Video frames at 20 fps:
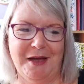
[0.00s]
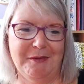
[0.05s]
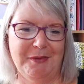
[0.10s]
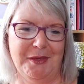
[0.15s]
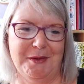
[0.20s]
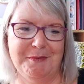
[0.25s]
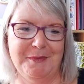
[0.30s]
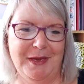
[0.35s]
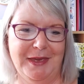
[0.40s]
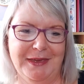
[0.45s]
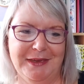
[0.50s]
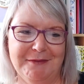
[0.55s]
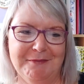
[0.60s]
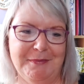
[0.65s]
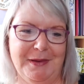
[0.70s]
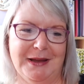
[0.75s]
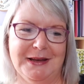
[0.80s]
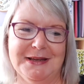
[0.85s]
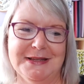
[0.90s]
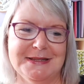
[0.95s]
how they make
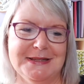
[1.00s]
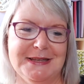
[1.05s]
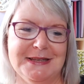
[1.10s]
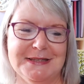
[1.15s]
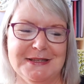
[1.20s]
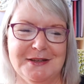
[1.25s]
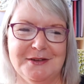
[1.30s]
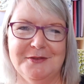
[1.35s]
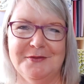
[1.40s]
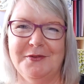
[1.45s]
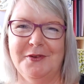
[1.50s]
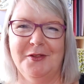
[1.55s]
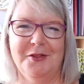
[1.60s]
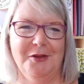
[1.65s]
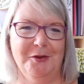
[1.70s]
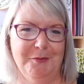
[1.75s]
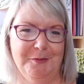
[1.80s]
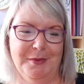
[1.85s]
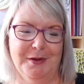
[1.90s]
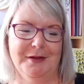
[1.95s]
patterns easier to
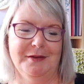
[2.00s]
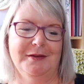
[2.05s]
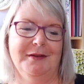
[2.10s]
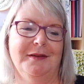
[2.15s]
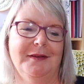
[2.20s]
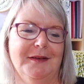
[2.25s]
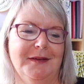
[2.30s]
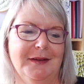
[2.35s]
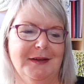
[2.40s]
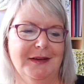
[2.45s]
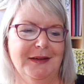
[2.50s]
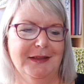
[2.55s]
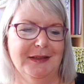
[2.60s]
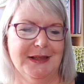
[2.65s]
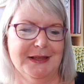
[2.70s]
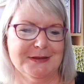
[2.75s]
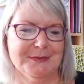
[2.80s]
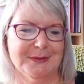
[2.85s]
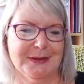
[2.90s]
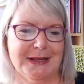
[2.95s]
follow, but
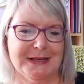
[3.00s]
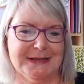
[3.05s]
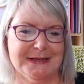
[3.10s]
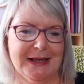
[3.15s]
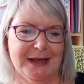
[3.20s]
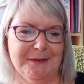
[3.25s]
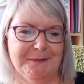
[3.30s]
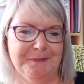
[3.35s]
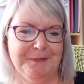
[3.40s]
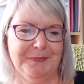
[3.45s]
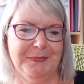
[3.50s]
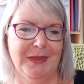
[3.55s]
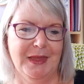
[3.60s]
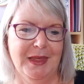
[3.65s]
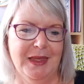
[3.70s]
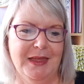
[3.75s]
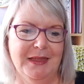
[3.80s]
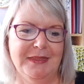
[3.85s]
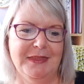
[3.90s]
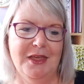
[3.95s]
that's what they say.
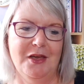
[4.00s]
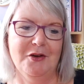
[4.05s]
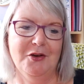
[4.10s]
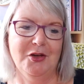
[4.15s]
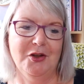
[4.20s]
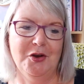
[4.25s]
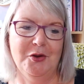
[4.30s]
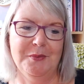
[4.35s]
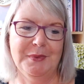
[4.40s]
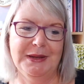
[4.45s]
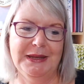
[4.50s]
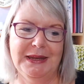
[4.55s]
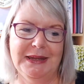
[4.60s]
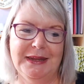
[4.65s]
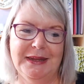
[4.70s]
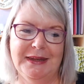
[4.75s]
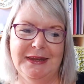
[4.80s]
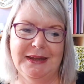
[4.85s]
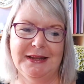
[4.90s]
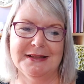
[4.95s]
The ergonomic
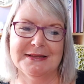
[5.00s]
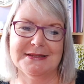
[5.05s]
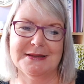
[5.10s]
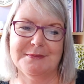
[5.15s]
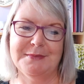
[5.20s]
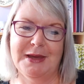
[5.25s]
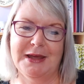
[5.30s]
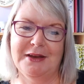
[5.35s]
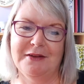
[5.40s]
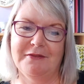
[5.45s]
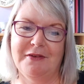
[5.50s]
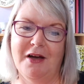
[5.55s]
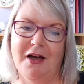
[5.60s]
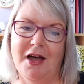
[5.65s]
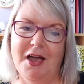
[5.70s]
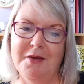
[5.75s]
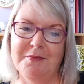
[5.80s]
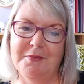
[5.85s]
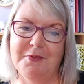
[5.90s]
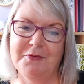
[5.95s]
knitting needles are made of
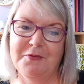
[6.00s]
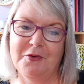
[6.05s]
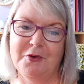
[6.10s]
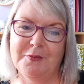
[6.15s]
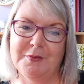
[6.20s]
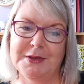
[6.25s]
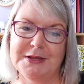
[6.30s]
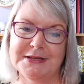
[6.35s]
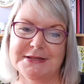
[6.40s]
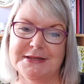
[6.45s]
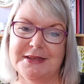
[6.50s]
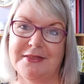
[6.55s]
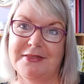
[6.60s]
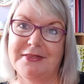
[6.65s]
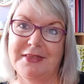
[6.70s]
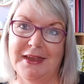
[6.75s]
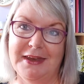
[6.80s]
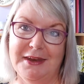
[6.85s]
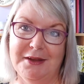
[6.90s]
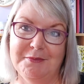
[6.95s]
high performance
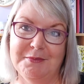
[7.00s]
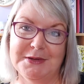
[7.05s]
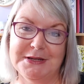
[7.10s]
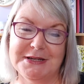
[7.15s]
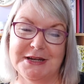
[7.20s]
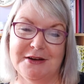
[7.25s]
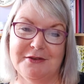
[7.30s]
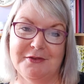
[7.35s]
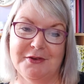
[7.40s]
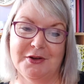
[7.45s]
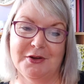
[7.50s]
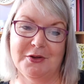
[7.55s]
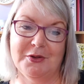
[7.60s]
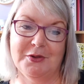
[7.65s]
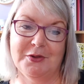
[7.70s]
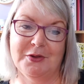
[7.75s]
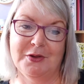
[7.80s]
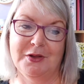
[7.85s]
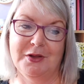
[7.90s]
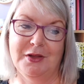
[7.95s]
synthetic
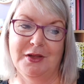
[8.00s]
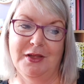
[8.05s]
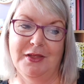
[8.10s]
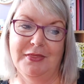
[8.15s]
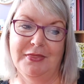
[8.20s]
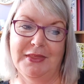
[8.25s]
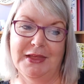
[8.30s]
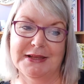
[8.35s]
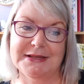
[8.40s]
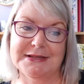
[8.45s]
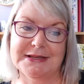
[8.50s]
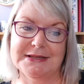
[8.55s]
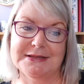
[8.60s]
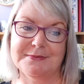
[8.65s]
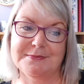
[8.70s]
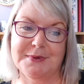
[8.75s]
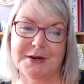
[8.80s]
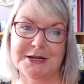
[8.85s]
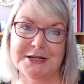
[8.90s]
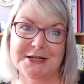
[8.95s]
material that's
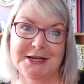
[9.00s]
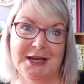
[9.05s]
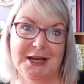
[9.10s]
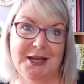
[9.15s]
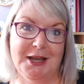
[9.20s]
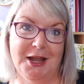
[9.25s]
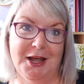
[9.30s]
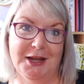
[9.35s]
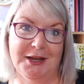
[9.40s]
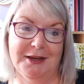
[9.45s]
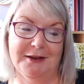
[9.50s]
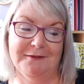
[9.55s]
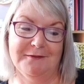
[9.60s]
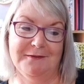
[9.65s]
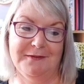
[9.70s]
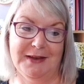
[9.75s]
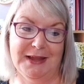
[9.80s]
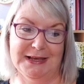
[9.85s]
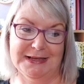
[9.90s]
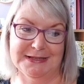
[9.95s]
especially light and
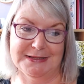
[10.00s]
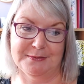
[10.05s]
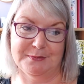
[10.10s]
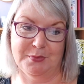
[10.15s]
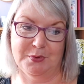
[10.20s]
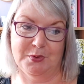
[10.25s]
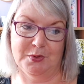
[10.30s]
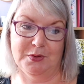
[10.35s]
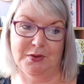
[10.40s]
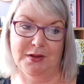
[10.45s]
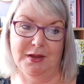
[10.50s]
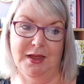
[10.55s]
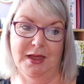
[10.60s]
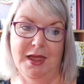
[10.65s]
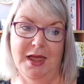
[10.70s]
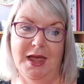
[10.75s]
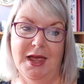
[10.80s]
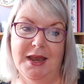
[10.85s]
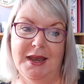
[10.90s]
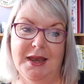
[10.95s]
flexible.
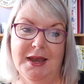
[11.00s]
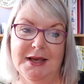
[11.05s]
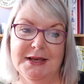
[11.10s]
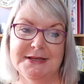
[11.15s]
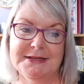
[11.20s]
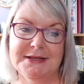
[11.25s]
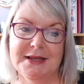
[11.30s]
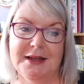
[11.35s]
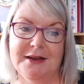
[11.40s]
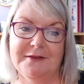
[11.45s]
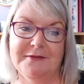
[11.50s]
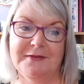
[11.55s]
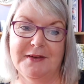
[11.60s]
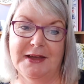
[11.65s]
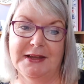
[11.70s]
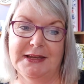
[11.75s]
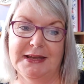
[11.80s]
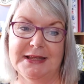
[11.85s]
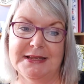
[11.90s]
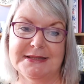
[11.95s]
A nice side
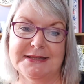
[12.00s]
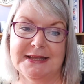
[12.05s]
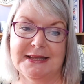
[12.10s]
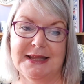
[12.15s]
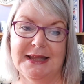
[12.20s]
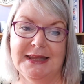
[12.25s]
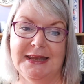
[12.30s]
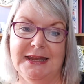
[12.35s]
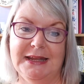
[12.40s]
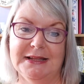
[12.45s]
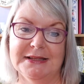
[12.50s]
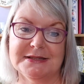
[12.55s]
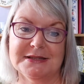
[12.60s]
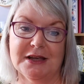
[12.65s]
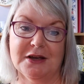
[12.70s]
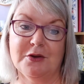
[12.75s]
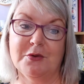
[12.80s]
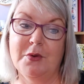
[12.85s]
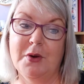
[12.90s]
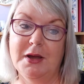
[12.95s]
effect is that the needles
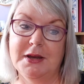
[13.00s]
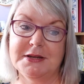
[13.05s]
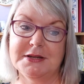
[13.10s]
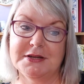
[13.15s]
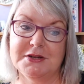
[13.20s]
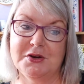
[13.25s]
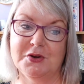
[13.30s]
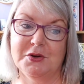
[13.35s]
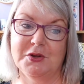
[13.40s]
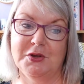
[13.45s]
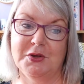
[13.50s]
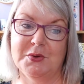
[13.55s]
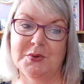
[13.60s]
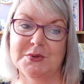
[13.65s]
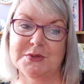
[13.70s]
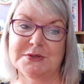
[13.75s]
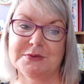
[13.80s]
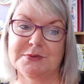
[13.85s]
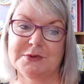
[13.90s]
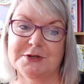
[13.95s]
are quieter during
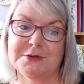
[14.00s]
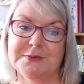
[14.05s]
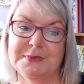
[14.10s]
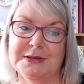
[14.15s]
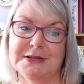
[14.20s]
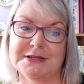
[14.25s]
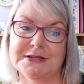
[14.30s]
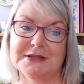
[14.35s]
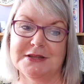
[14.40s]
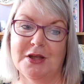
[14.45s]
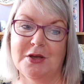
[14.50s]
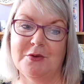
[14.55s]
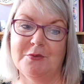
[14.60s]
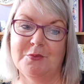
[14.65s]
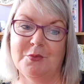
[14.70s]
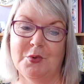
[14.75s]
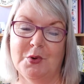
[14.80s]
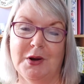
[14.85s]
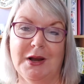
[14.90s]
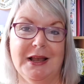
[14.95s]
use, which means no
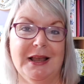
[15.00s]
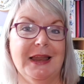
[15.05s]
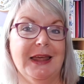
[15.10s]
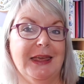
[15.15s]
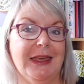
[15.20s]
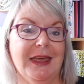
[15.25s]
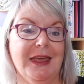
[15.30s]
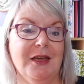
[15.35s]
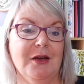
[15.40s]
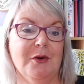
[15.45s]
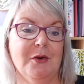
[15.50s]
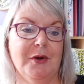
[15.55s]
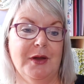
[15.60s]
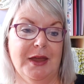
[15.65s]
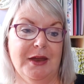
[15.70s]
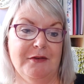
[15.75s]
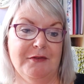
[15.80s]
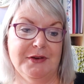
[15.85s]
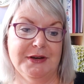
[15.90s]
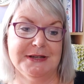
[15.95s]
more clicking or
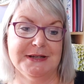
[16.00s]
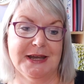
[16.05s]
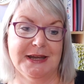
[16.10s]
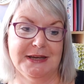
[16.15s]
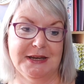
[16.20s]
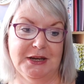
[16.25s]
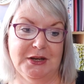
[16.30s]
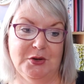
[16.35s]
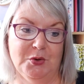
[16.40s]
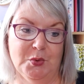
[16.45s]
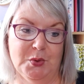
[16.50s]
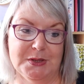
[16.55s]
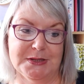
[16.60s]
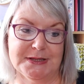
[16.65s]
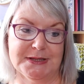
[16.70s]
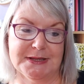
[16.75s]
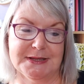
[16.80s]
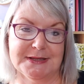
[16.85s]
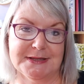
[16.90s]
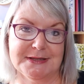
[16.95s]
irritating
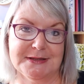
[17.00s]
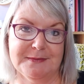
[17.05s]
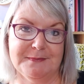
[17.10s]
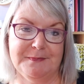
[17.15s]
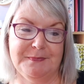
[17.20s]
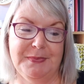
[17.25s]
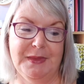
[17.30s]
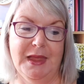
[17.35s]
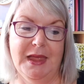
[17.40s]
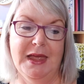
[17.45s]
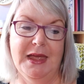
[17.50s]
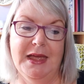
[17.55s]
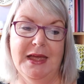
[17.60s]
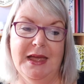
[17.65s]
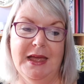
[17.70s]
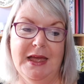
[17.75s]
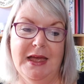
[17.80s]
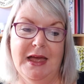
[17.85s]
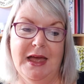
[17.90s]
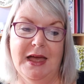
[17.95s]
noises.
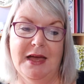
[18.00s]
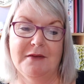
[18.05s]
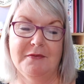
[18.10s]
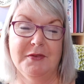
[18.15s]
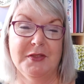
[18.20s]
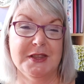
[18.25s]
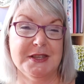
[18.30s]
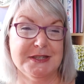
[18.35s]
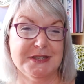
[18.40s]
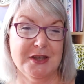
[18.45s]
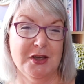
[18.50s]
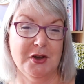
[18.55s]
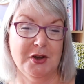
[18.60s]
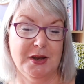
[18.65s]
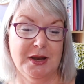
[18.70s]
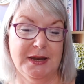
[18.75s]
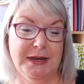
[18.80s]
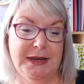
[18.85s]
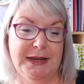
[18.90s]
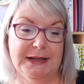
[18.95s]
Uh, for the
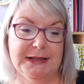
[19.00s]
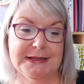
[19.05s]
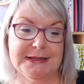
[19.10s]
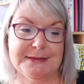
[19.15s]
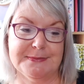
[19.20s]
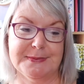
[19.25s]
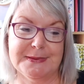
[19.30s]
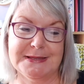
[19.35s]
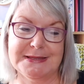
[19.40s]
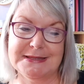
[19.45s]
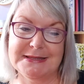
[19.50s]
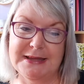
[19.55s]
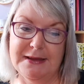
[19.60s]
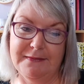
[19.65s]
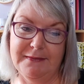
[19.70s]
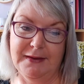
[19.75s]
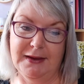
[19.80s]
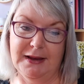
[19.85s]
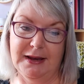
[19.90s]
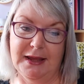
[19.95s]
circular needles
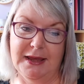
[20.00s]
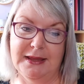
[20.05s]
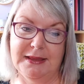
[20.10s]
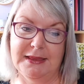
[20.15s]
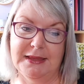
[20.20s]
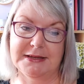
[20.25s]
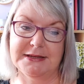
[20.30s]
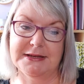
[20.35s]
specifically, the